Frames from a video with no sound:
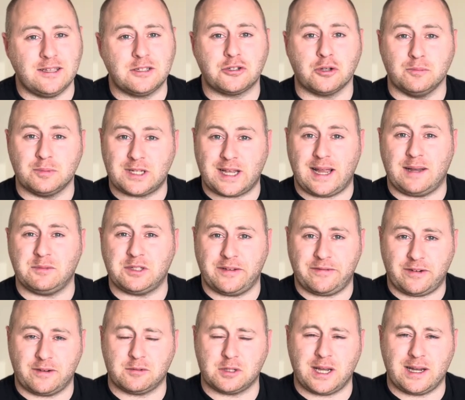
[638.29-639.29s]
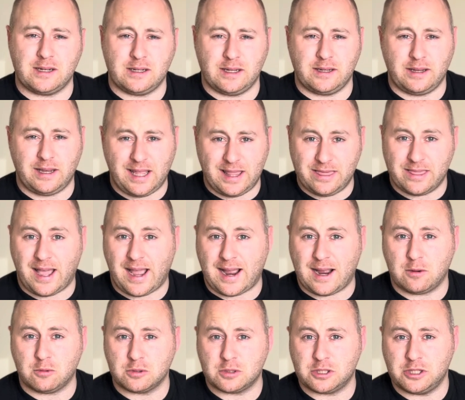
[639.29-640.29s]
Sometimes if I was in the
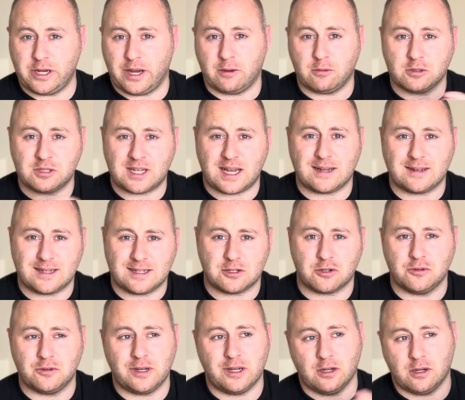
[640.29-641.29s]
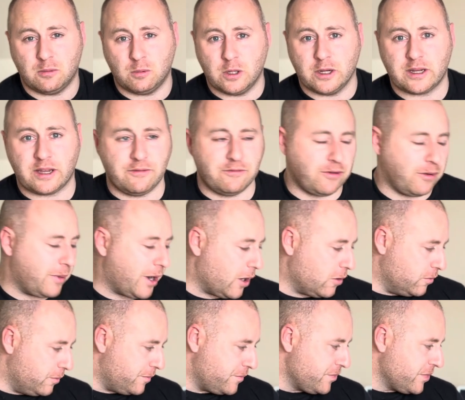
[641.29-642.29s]
house, you know, Saturday, Sunday, or working from
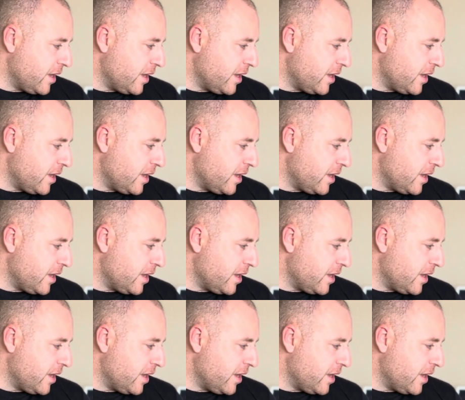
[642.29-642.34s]
home,